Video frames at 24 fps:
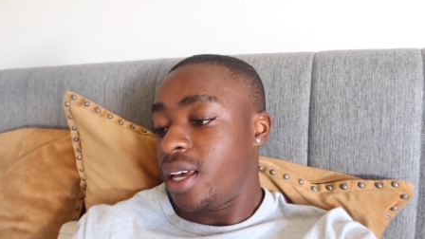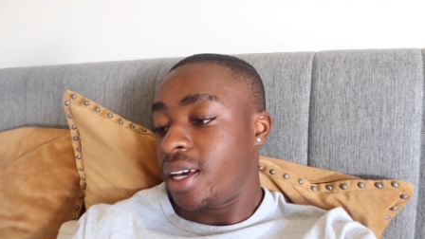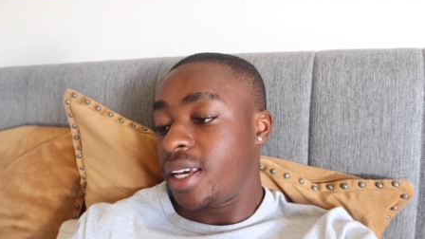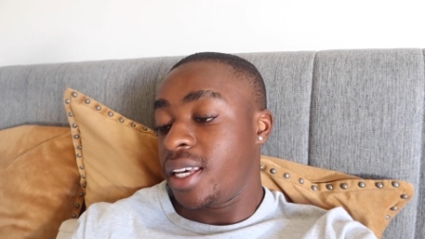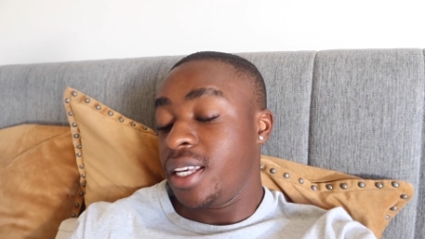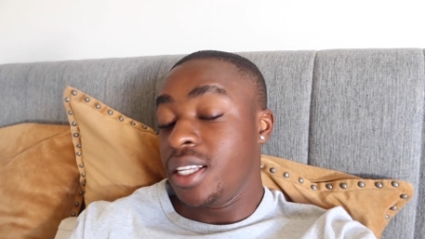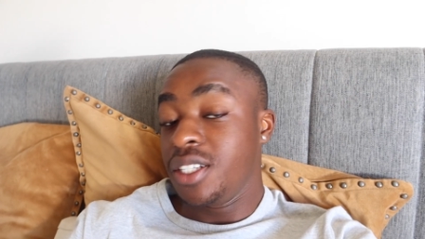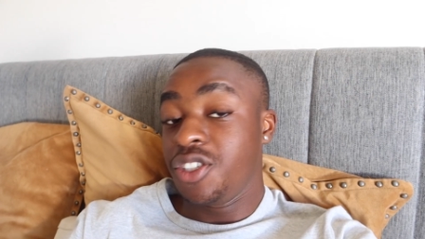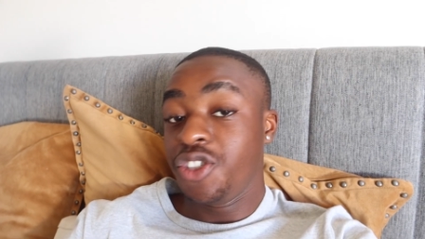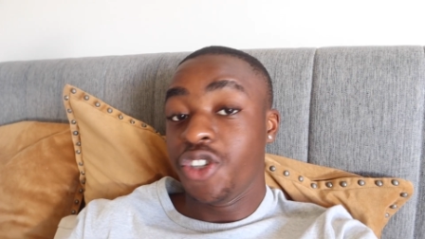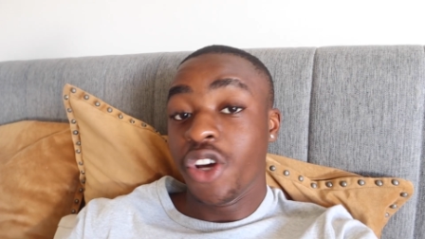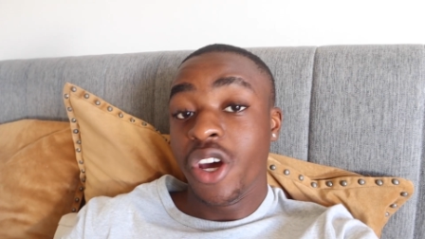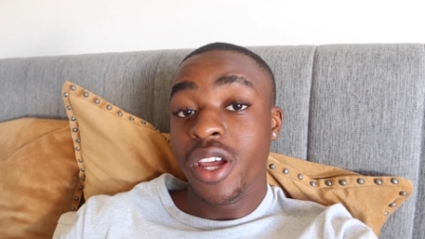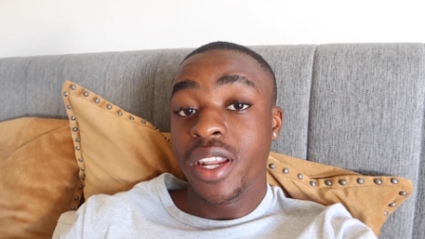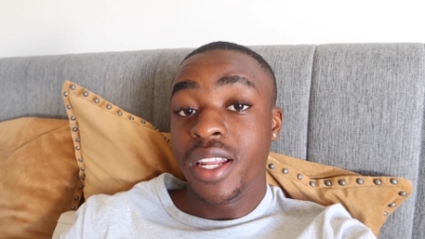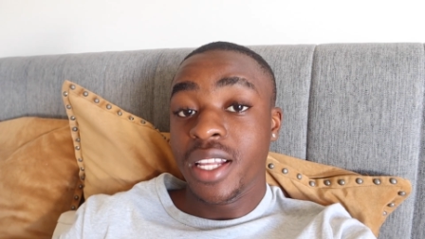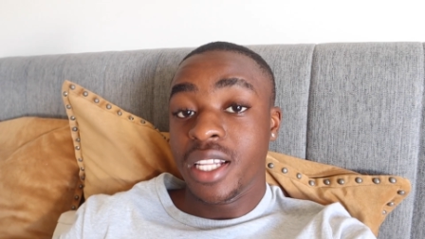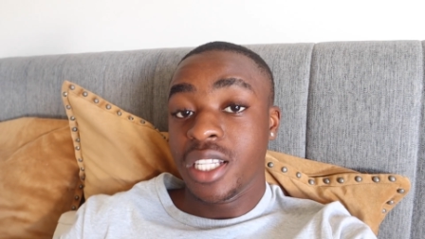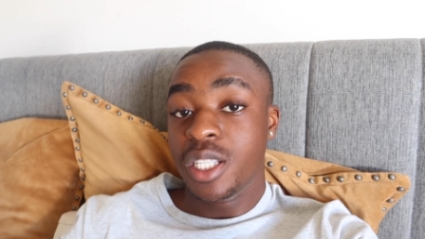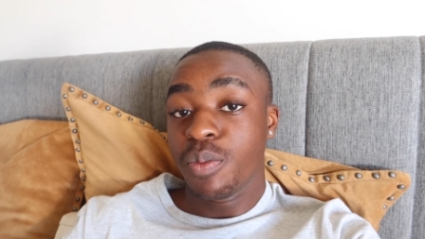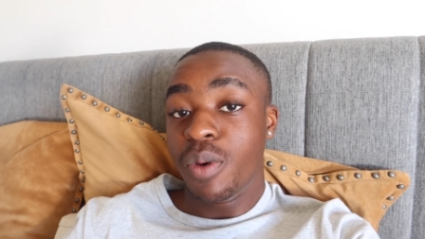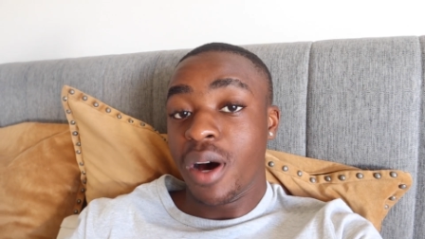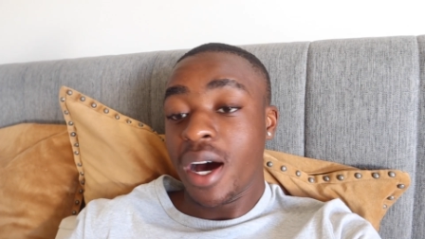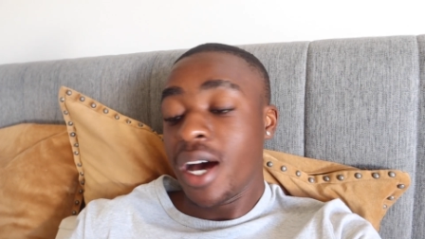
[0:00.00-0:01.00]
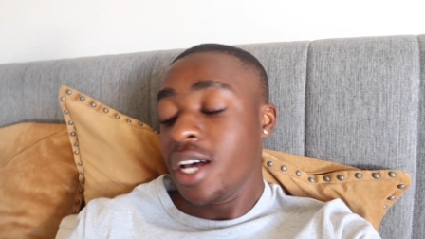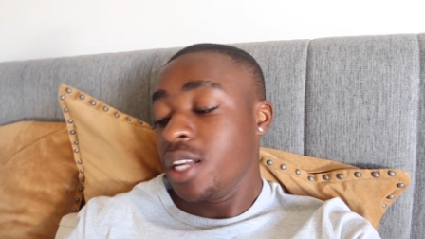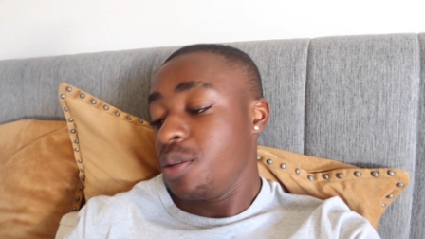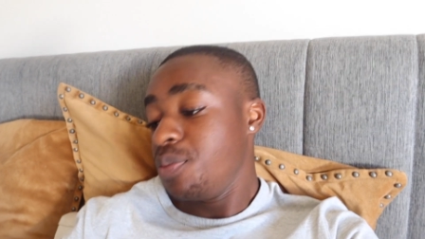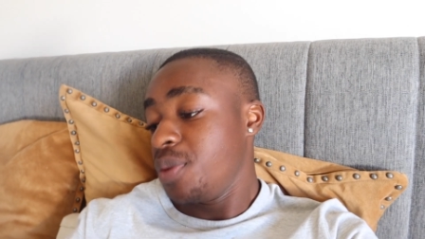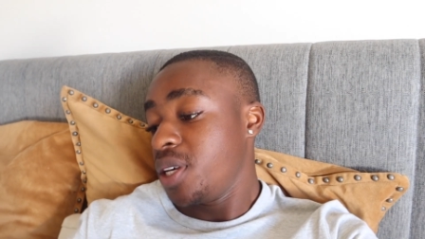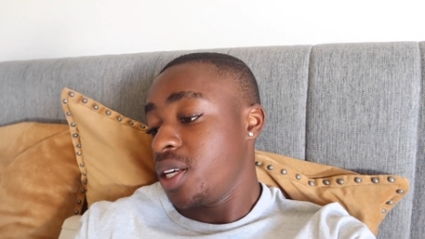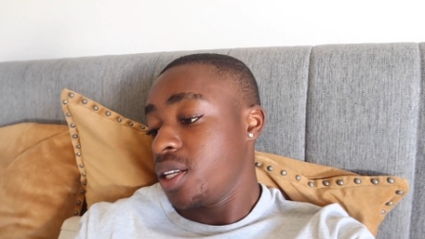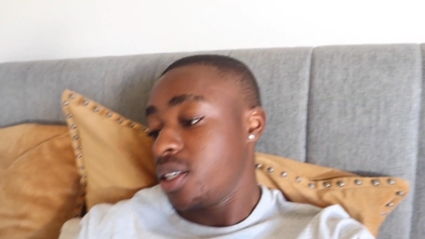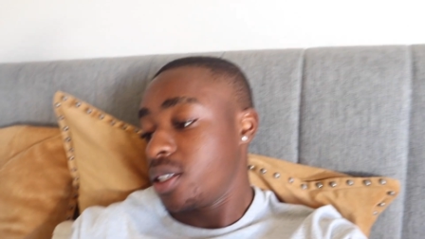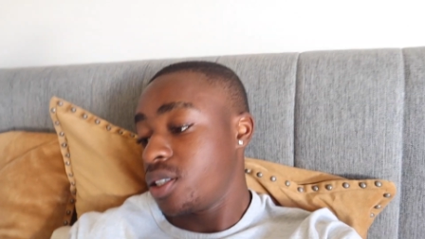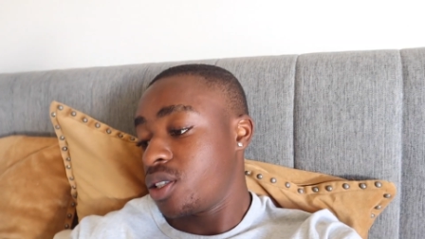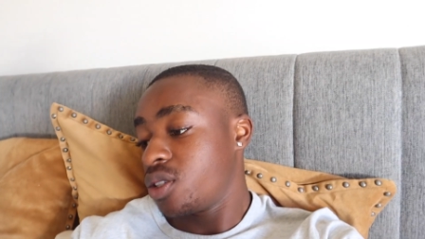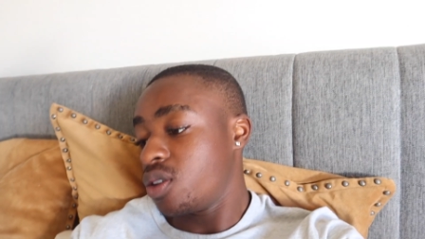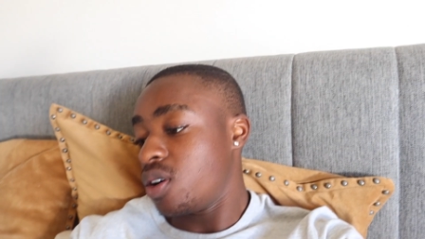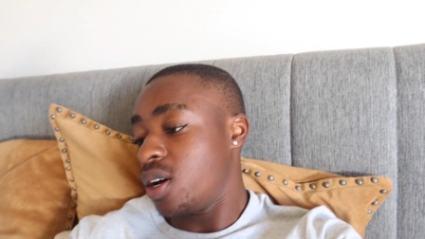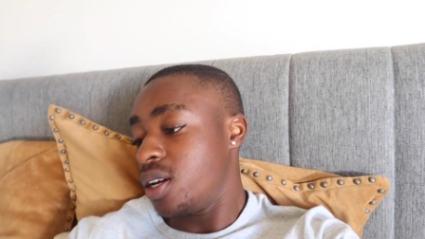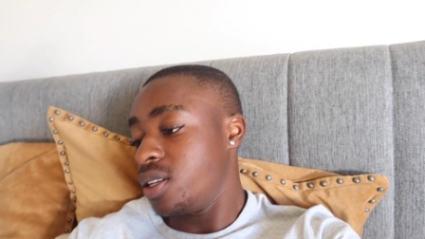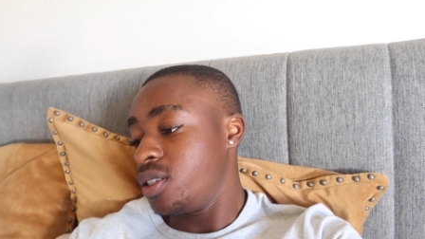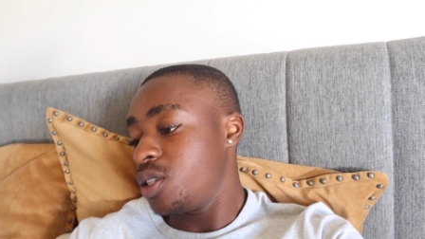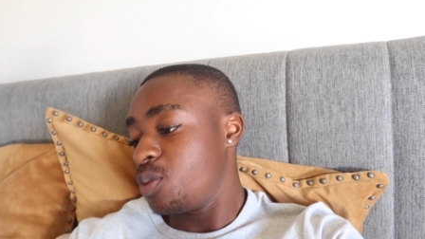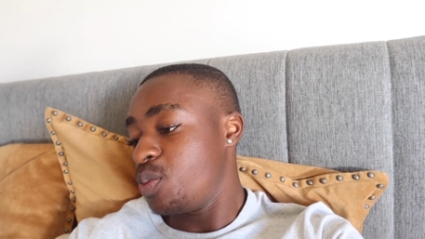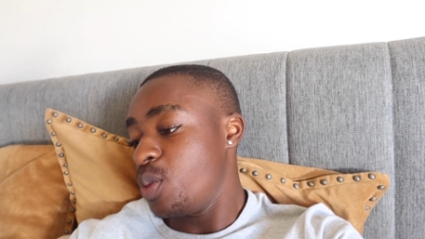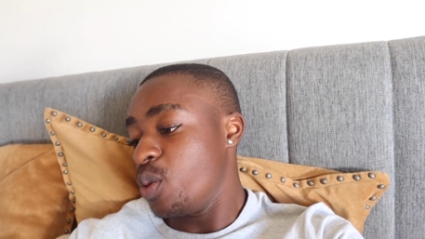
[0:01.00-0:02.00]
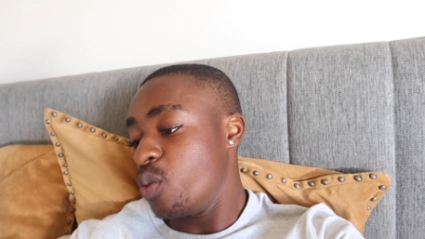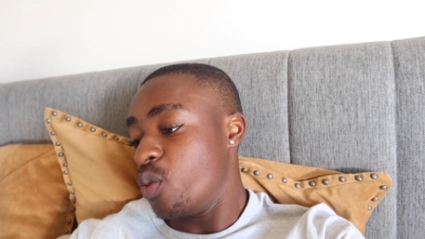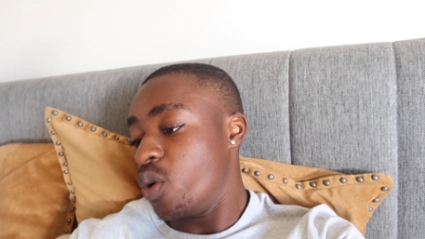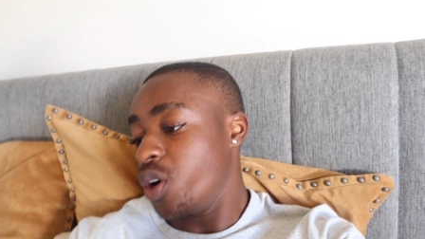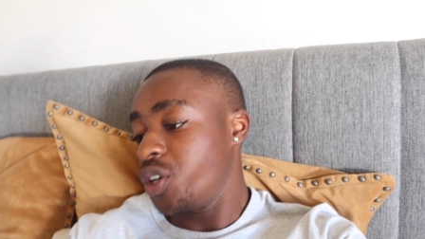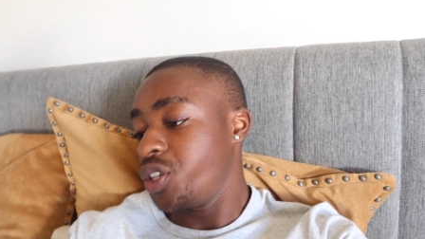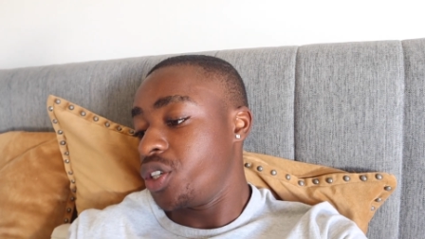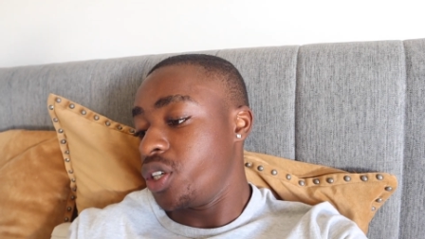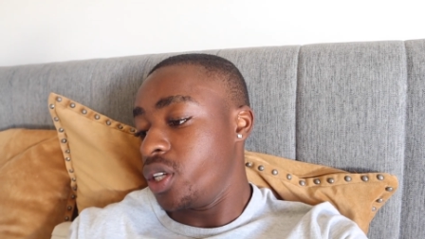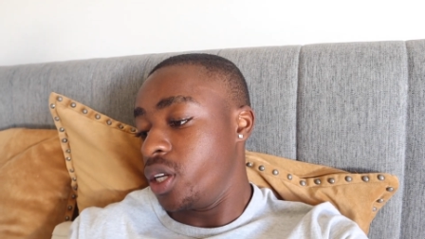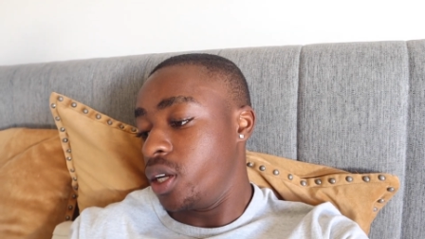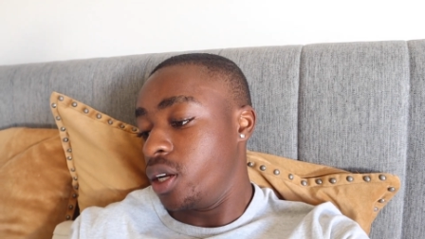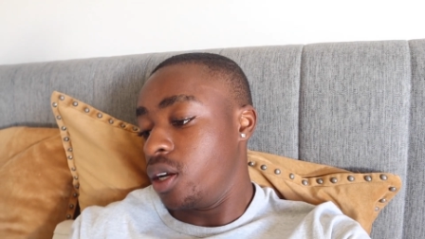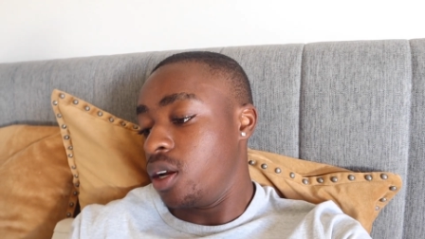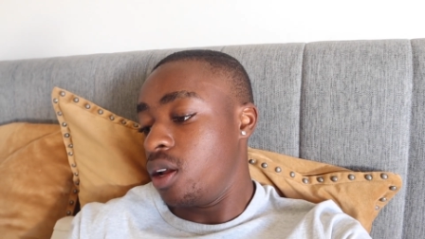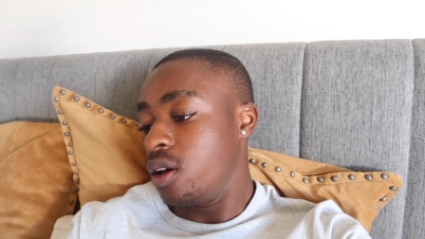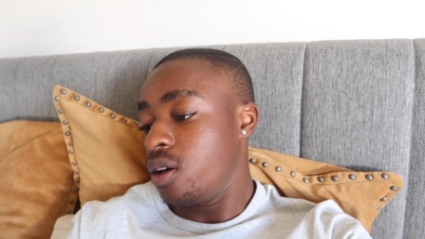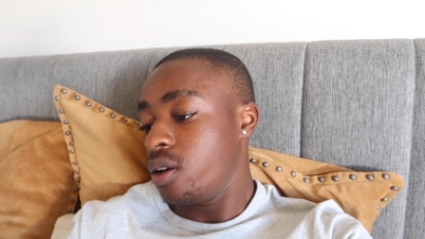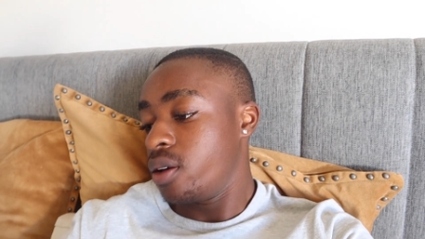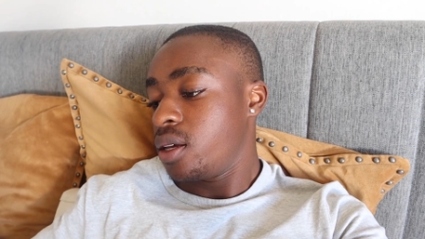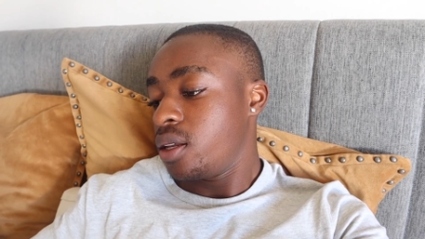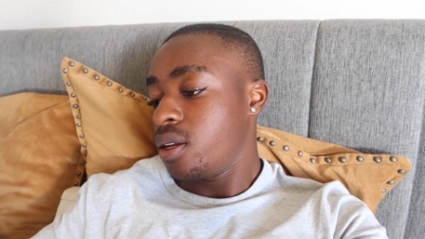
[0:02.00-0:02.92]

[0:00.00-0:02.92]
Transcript: Like, his journey inspires me, so I've just been watching it a lot.